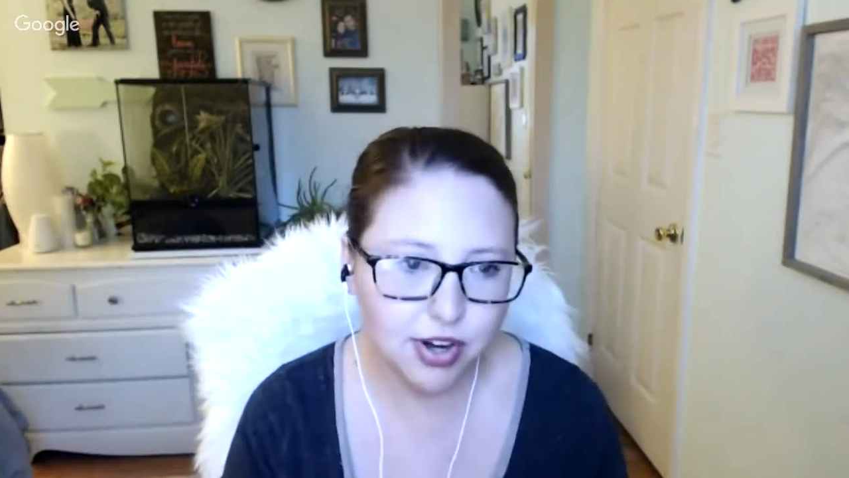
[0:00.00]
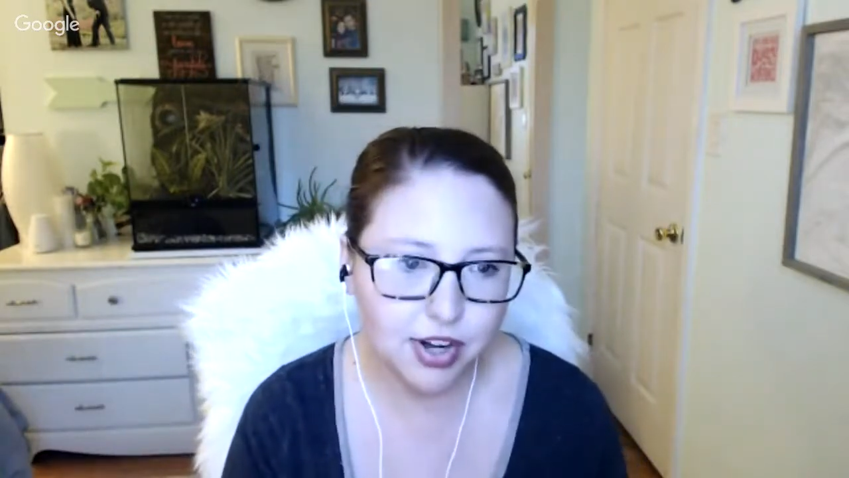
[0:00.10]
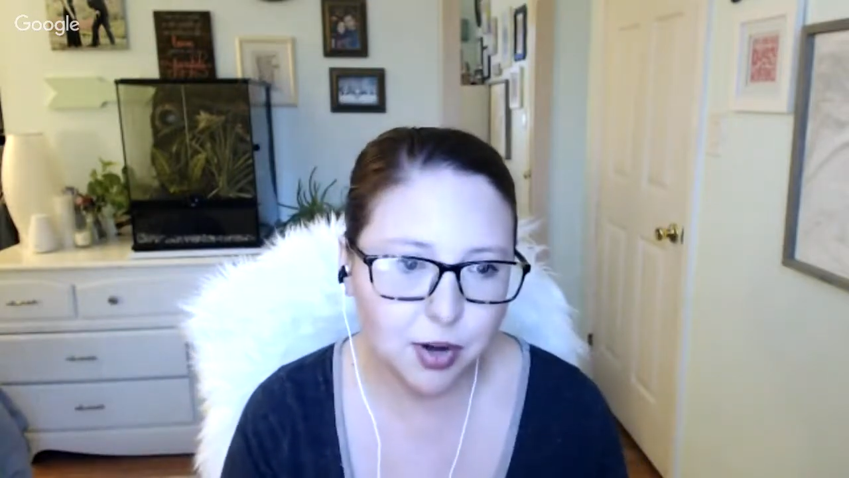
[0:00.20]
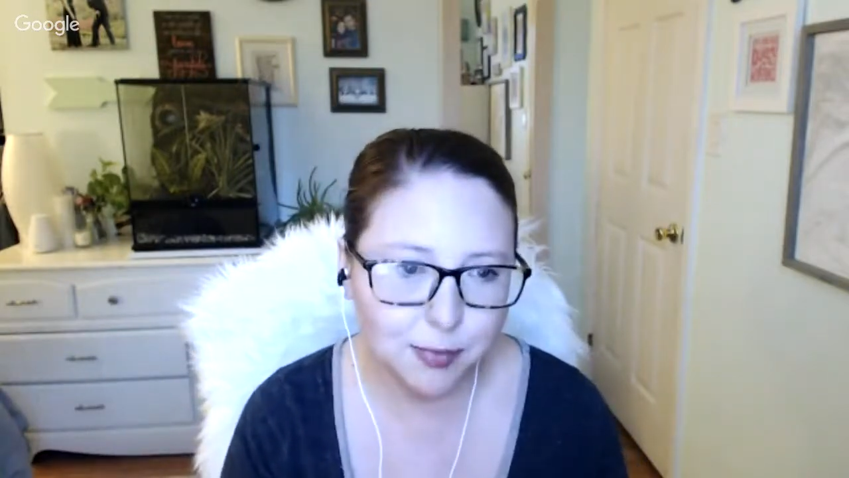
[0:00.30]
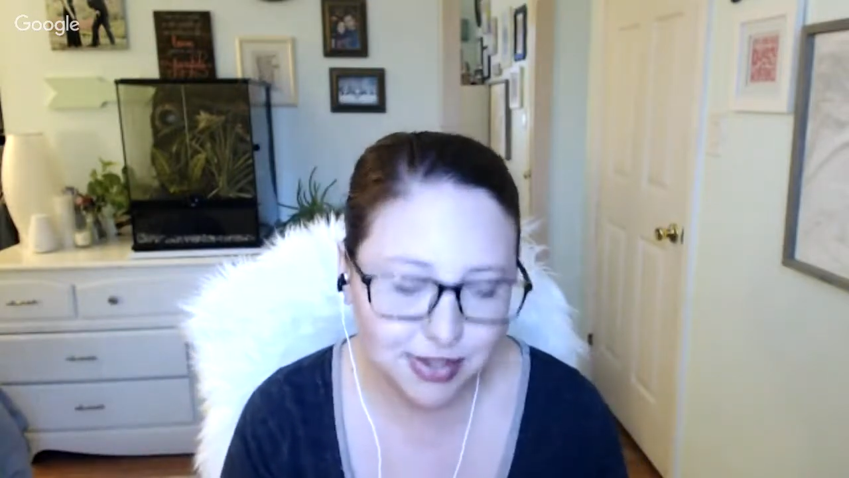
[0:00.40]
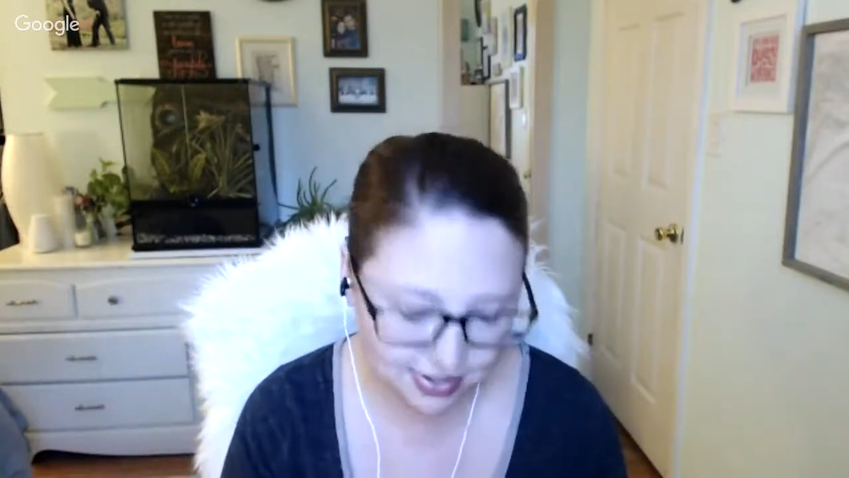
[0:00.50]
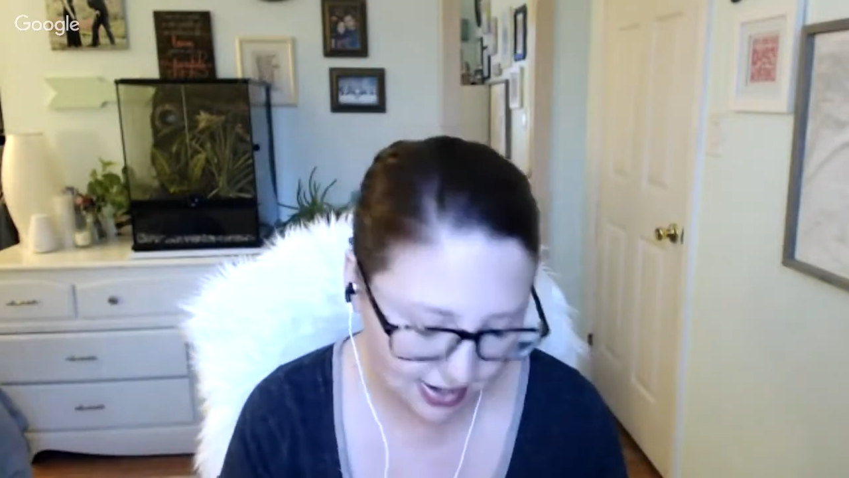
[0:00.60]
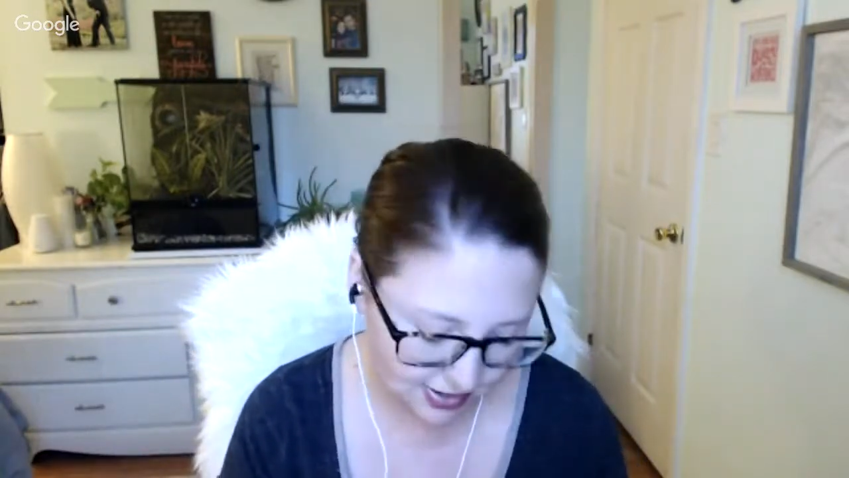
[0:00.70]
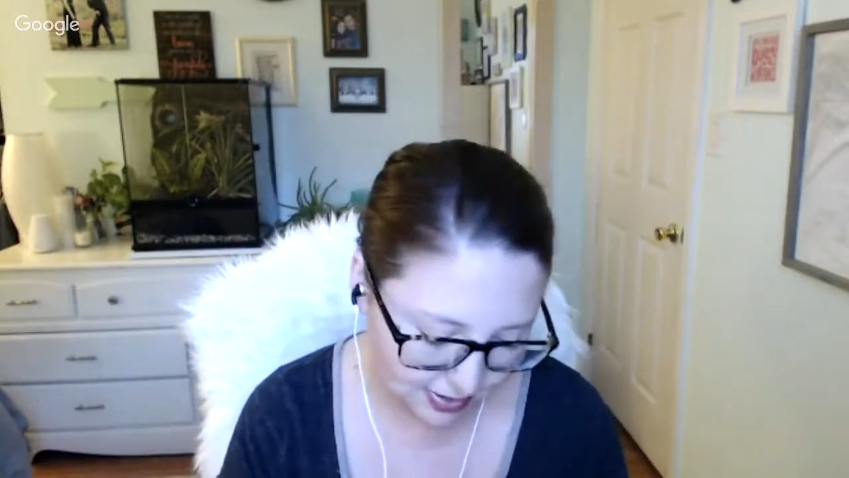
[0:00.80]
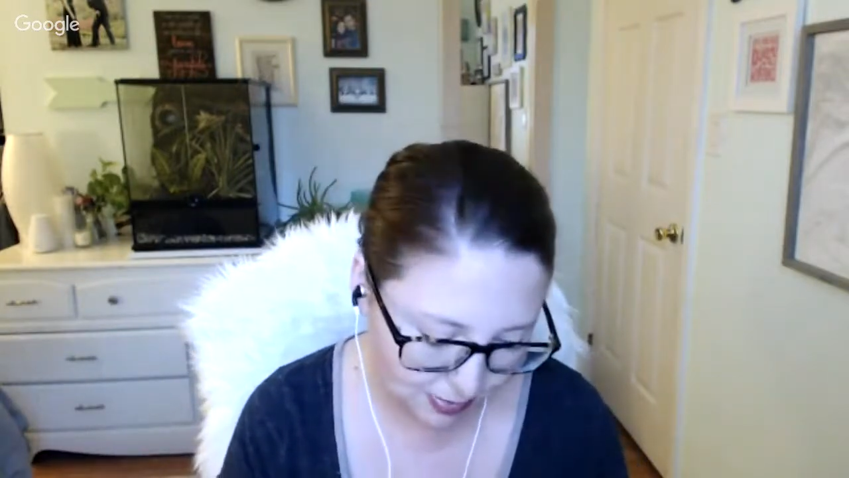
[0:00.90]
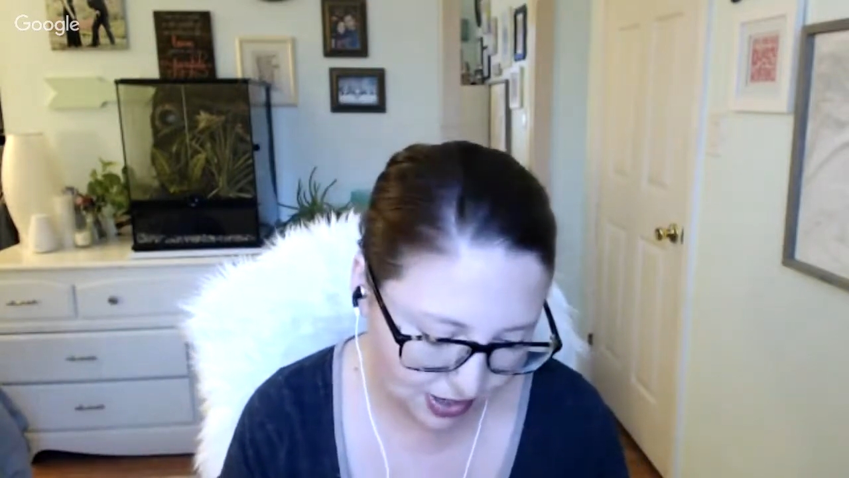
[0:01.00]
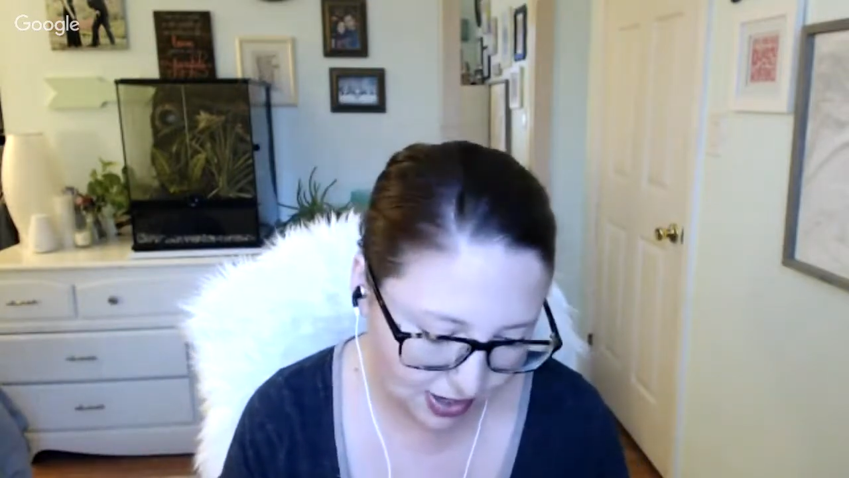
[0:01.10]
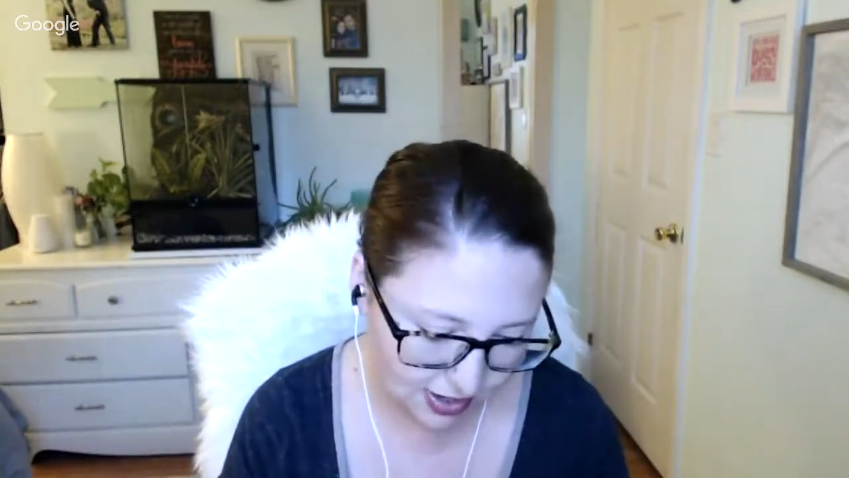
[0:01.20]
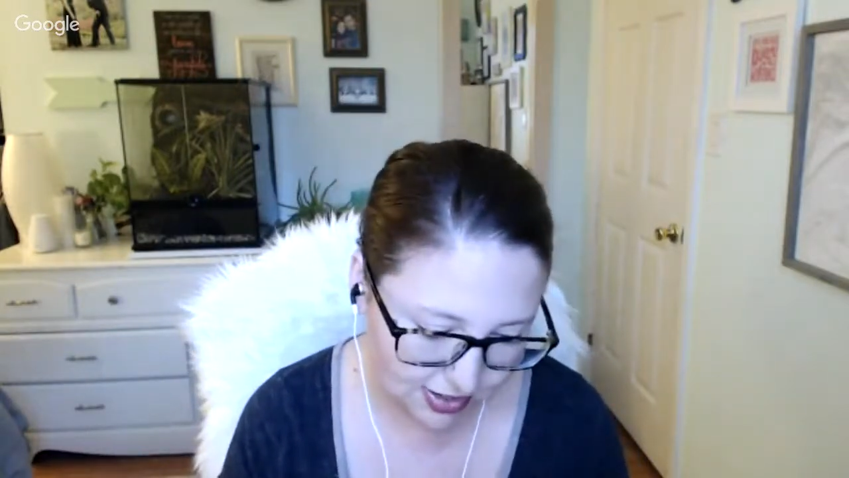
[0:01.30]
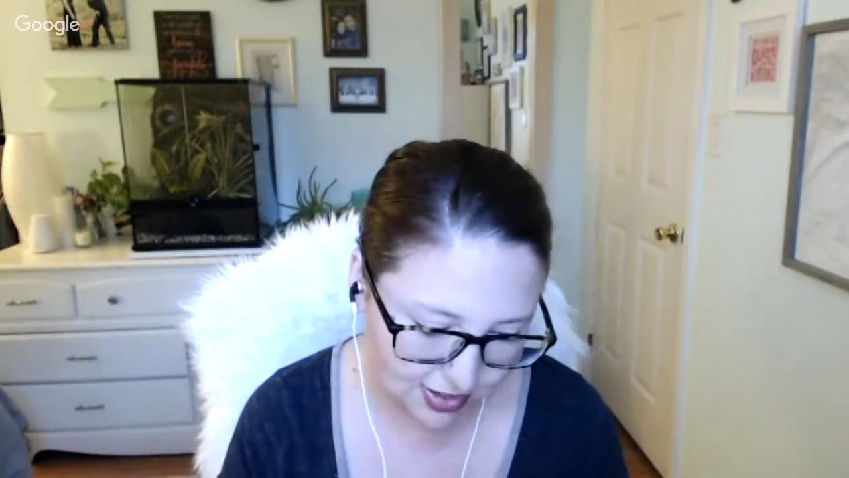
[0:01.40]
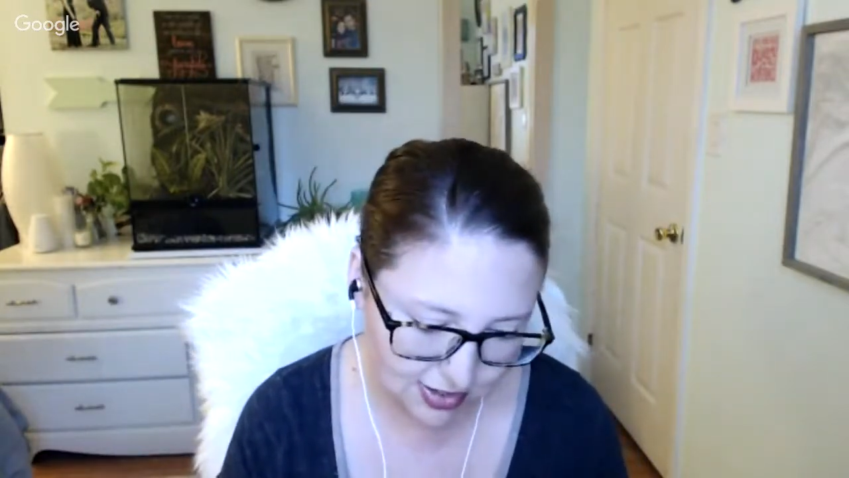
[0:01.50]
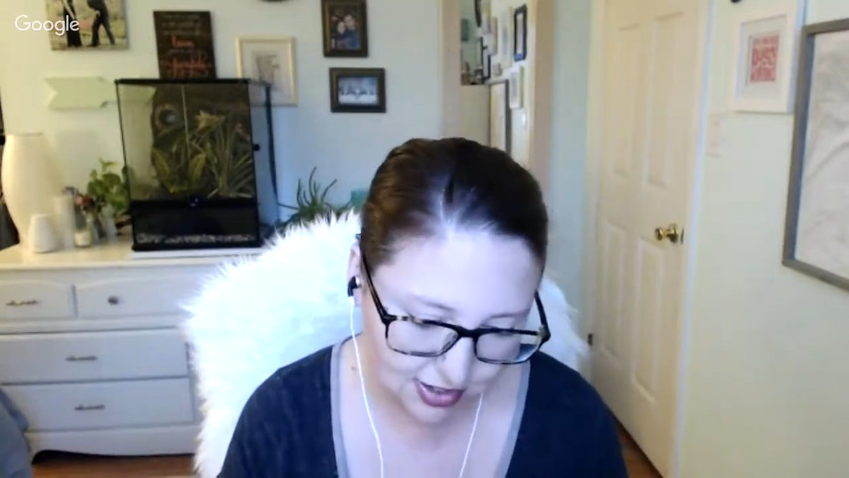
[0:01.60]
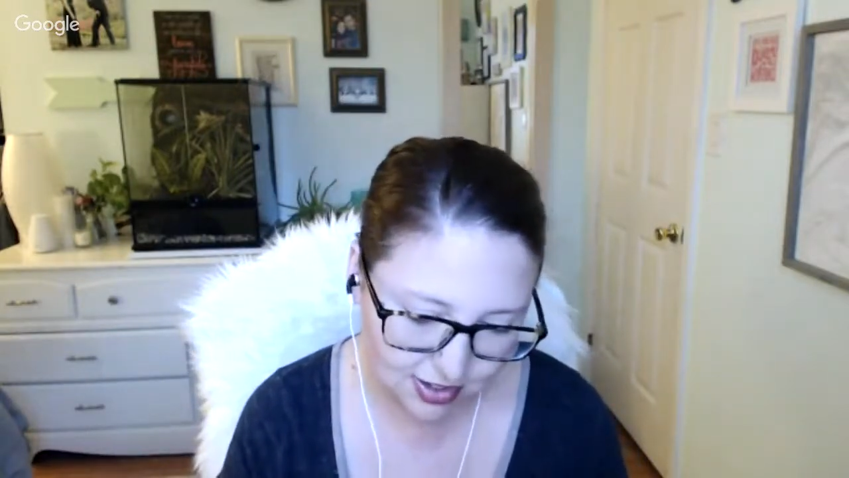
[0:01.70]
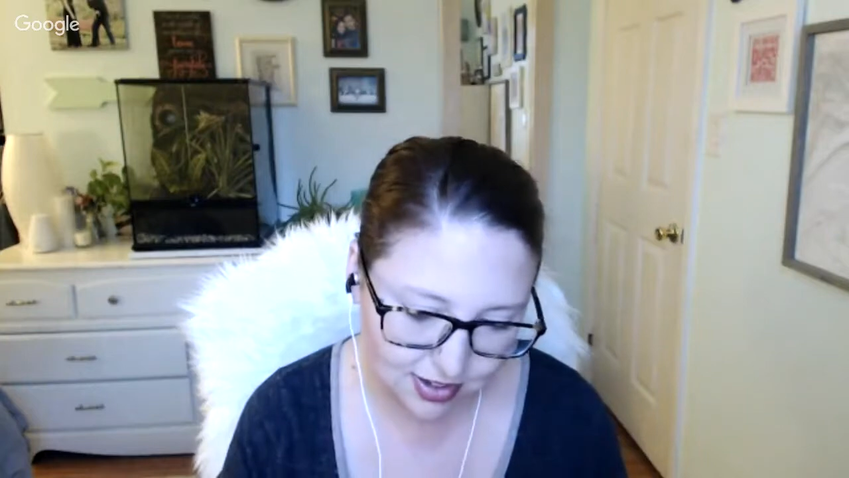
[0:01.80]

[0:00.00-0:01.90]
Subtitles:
your business, because